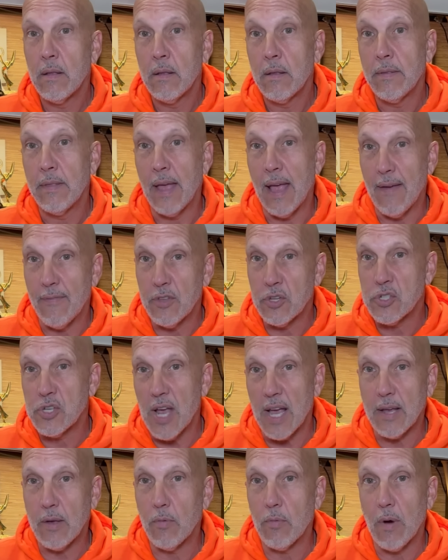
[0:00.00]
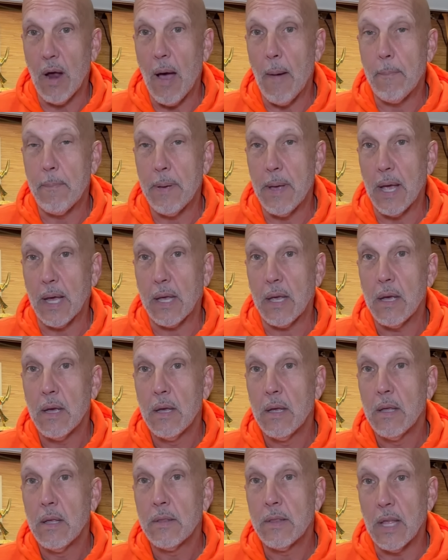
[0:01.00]
they have the second round pick
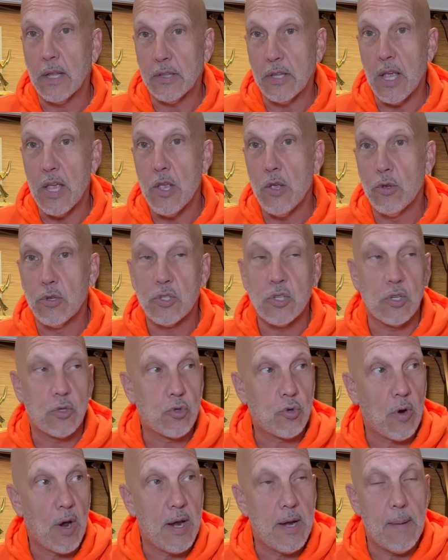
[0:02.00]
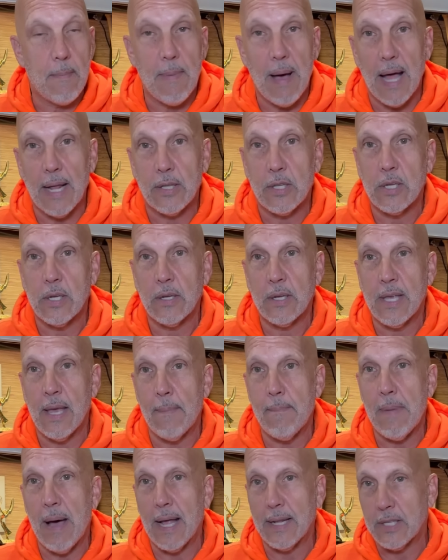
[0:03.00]
that they used to trade to
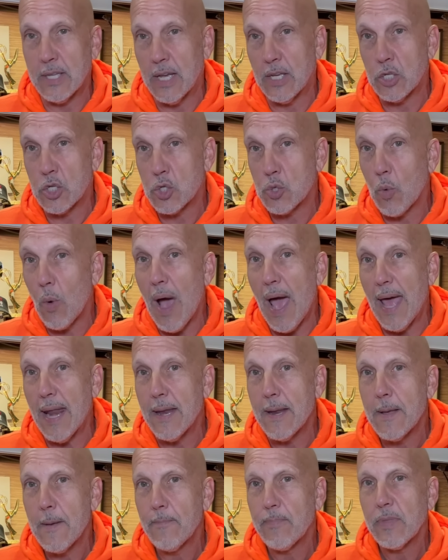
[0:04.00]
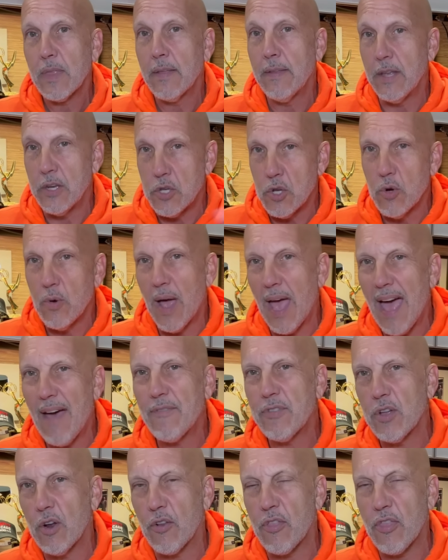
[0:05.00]
get Montez Sweat. They do
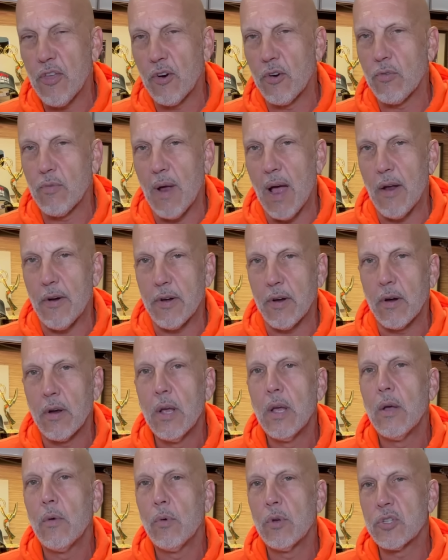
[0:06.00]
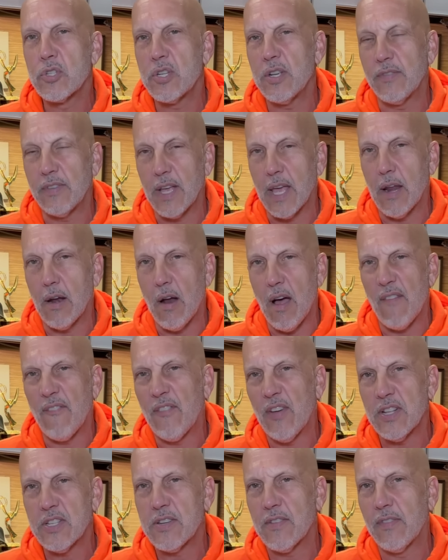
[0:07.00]
have their third rounder. We'll see if they get an
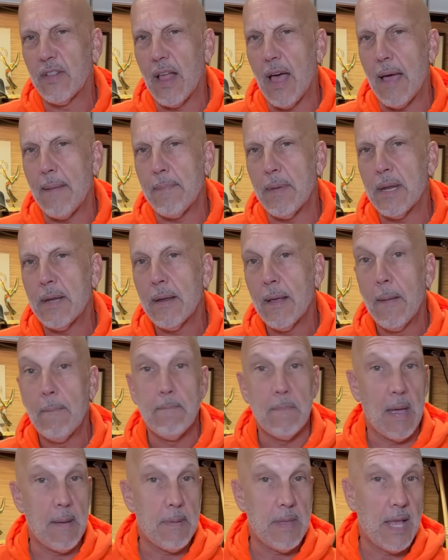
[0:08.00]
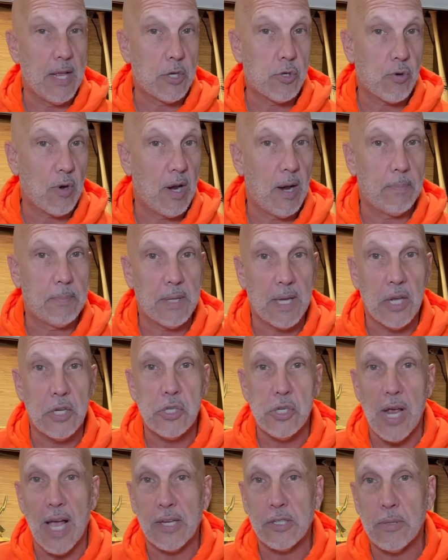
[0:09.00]
offensive lineman. Maybe they trade up to get
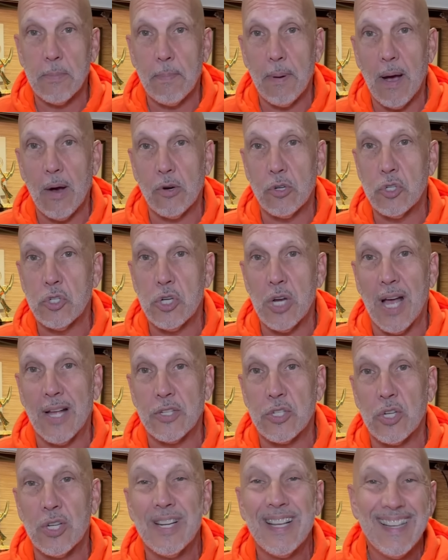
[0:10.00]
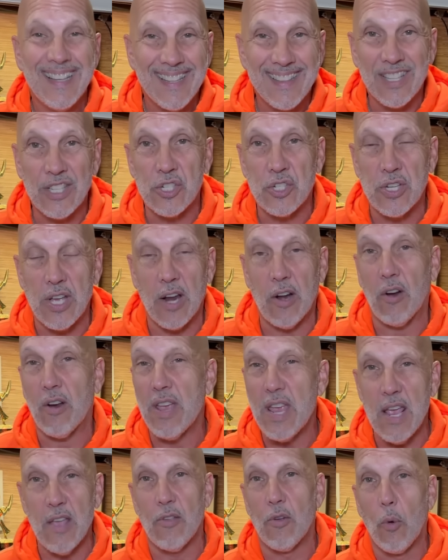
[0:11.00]
Jackson Powers Johnson, the center.
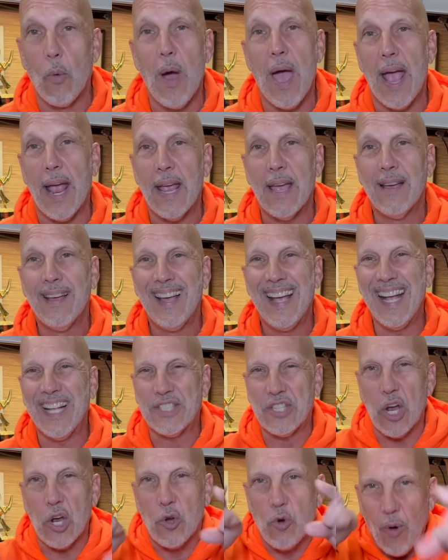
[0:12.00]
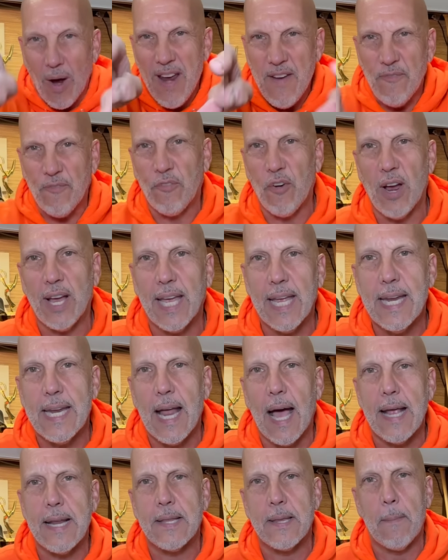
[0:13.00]
Either way, it's a great freaking
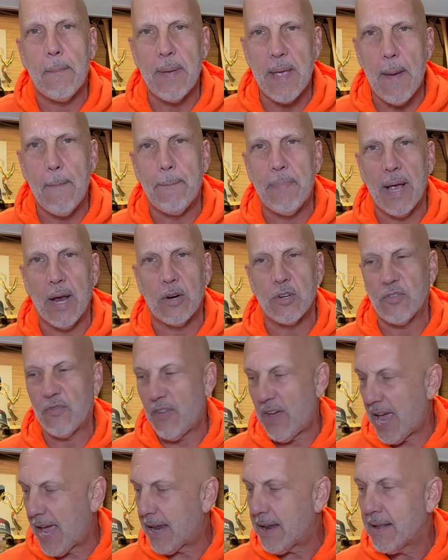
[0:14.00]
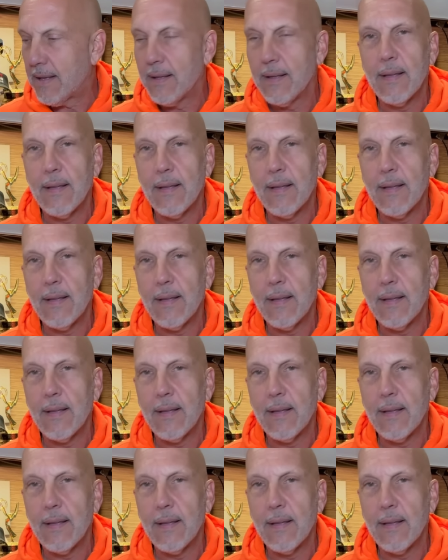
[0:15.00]
night to be a Bears fan.